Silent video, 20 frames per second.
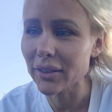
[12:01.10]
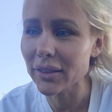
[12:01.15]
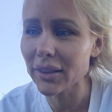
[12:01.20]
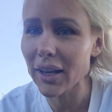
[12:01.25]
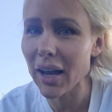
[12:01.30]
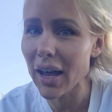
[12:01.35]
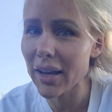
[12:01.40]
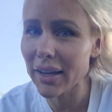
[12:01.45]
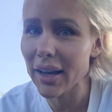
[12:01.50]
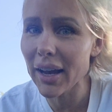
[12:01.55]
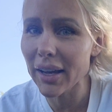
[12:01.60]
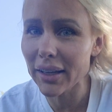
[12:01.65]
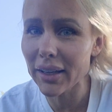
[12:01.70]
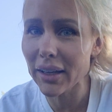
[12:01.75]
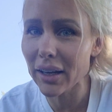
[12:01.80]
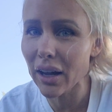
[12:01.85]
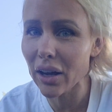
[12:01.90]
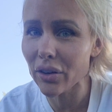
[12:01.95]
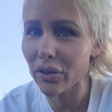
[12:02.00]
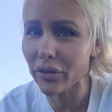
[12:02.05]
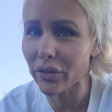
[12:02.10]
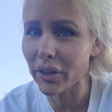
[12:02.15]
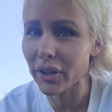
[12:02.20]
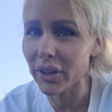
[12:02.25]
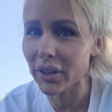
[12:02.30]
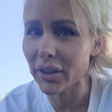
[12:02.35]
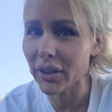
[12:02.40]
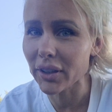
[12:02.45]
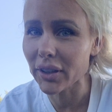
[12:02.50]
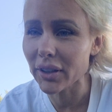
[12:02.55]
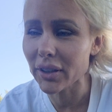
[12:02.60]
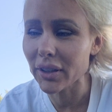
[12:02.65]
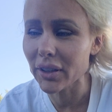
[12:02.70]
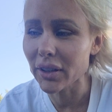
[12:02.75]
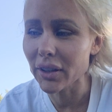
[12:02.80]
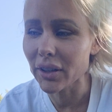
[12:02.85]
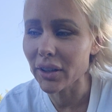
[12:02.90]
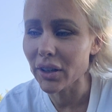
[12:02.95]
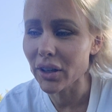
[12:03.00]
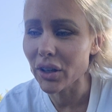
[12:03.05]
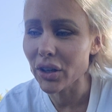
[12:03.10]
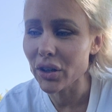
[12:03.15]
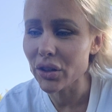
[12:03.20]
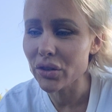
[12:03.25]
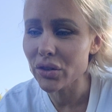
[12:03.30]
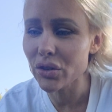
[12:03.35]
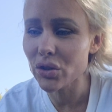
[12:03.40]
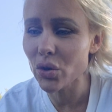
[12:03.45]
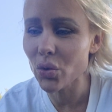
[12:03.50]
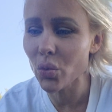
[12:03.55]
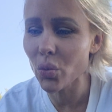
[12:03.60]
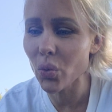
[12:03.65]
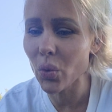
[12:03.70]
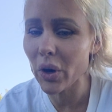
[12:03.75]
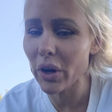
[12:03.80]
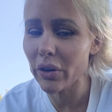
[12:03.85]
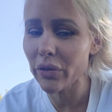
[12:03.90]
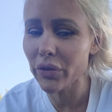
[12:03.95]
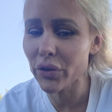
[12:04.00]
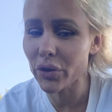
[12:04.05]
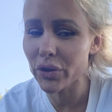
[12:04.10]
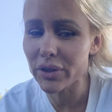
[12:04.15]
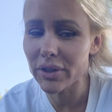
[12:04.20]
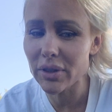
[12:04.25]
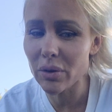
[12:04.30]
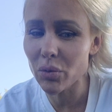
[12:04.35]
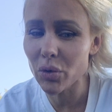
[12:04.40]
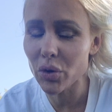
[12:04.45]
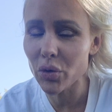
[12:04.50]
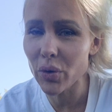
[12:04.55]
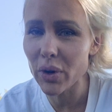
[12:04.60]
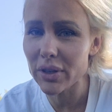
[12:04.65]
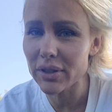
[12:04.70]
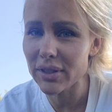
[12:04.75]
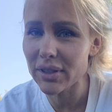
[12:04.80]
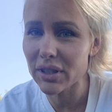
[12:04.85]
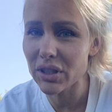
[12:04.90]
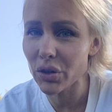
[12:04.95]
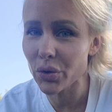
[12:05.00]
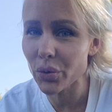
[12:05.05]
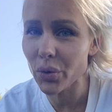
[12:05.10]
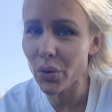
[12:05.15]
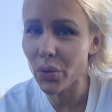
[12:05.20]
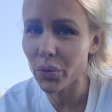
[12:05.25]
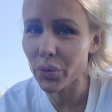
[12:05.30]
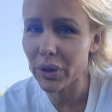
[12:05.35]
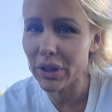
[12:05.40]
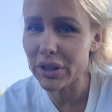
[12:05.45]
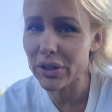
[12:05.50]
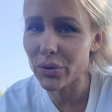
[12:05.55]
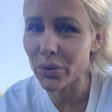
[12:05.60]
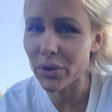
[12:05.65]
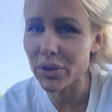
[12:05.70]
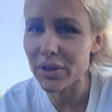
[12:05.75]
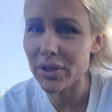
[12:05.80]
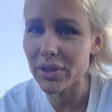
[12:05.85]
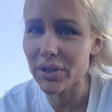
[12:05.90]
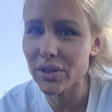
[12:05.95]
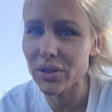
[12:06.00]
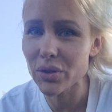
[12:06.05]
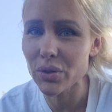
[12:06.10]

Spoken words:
Like, I can't get out of it. So what if you're someone who has zero resources,